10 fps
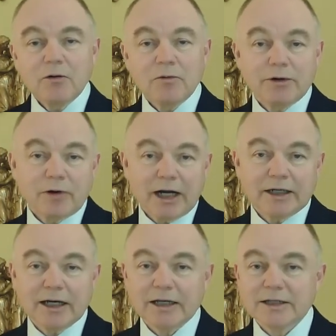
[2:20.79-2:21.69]
We run
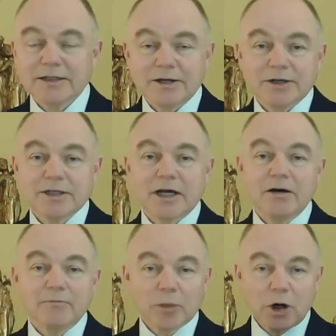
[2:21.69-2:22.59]
a series
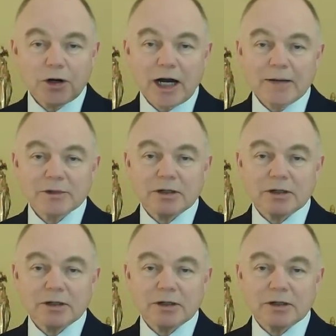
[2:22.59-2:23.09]
of programs